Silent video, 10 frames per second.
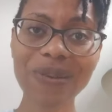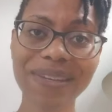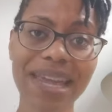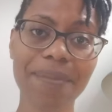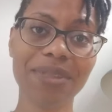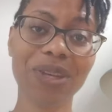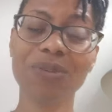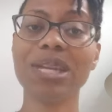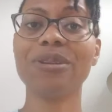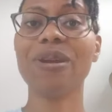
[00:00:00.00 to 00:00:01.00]
and I'm the
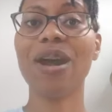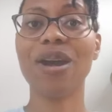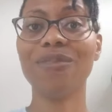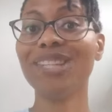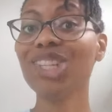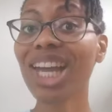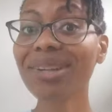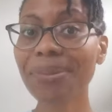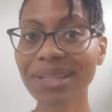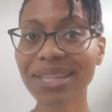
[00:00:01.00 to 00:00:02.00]
creator of
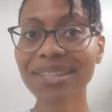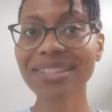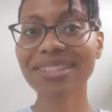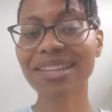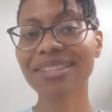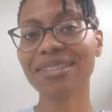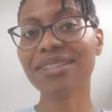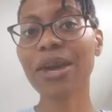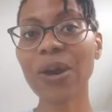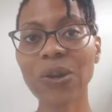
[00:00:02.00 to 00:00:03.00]
Check Please, Sticks and
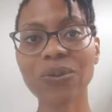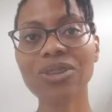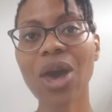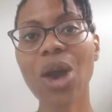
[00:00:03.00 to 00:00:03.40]
Scones,